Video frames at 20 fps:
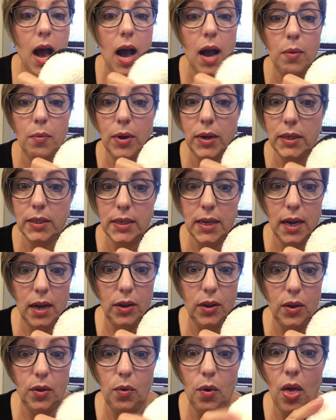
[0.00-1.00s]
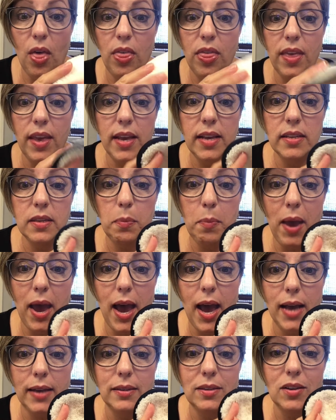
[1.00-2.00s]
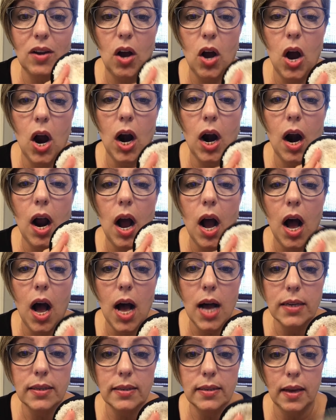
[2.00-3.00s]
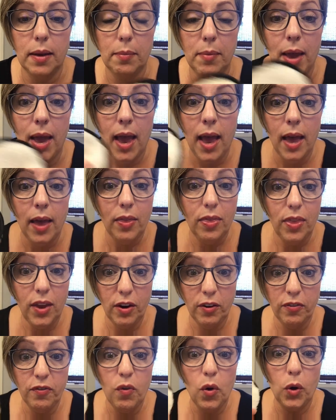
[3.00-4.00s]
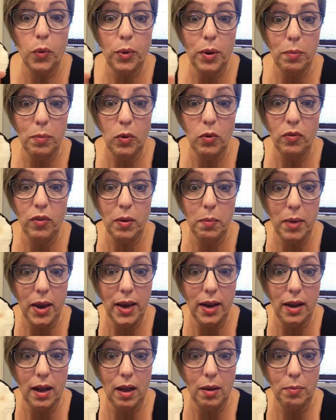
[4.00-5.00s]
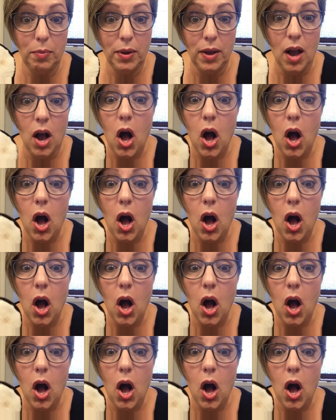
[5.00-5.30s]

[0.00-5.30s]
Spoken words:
I wanna tell you, these pads are awesome. They're for removing makeup.